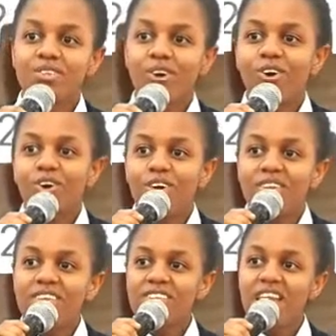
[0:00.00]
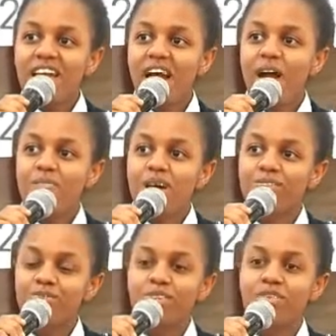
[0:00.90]
So this day I am
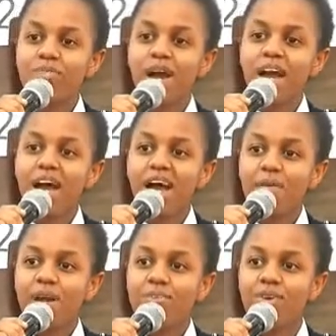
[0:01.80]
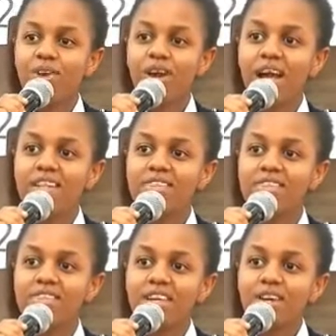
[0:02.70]
asked to inspire my fellow girls
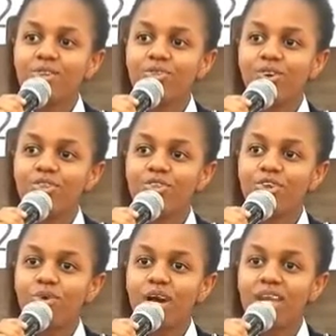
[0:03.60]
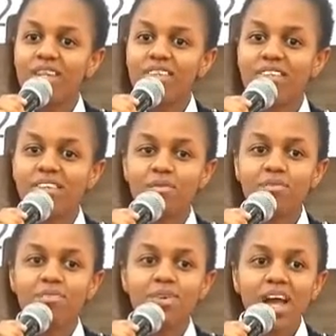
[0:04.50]
to continue working in
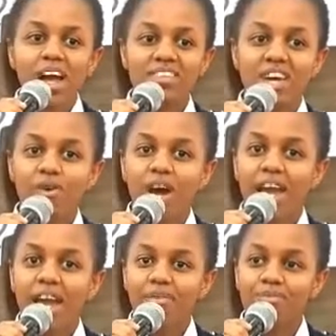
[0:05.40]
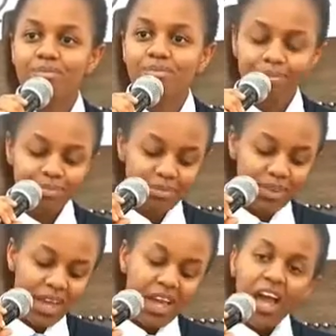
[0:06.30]
STEM as how I am.
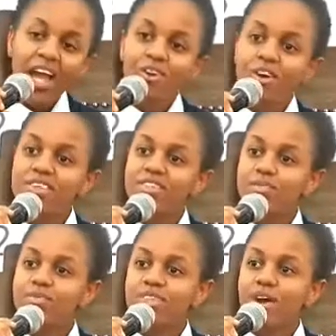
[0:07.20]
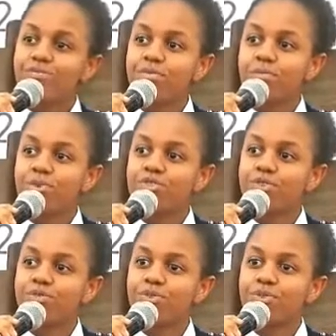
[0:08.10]
I know it seems tough for most
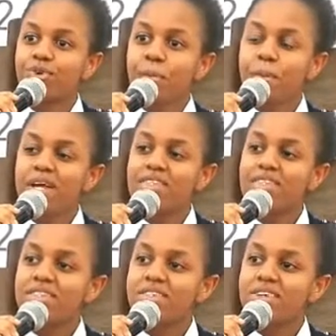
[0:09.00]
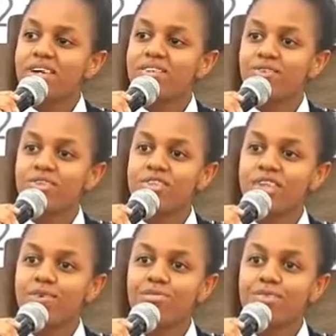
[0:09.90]
of you, but it's not
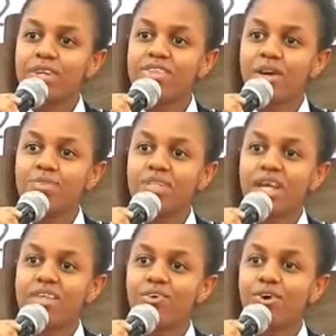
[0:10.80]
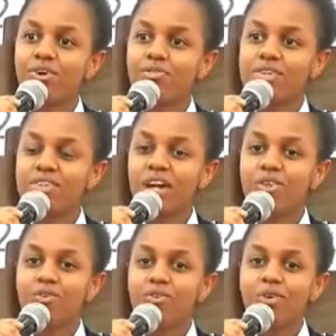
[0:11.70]
tough. It's something that all of us
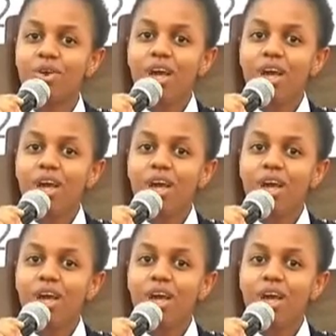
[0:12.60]
can do.